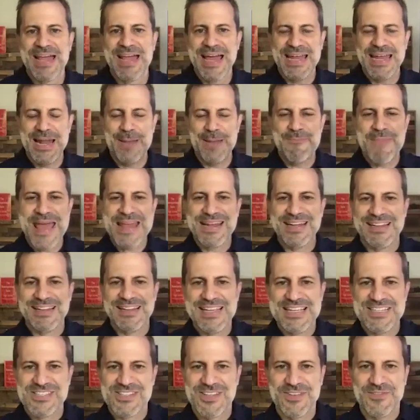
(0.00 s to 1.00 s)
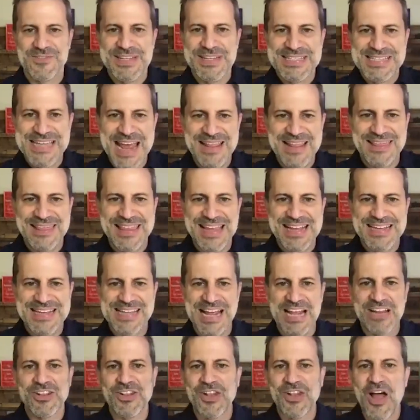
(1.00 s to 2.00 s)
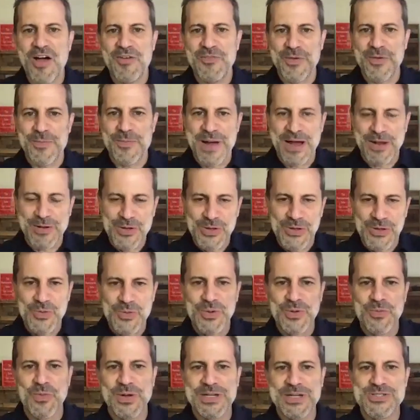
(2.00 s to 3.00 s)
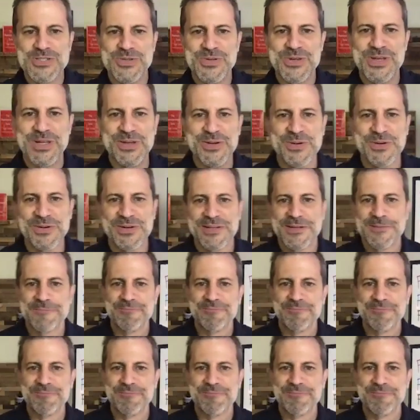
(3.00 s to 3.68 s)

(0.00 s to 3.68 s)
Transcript: and I made a list of the 10 things I love about you and what you do.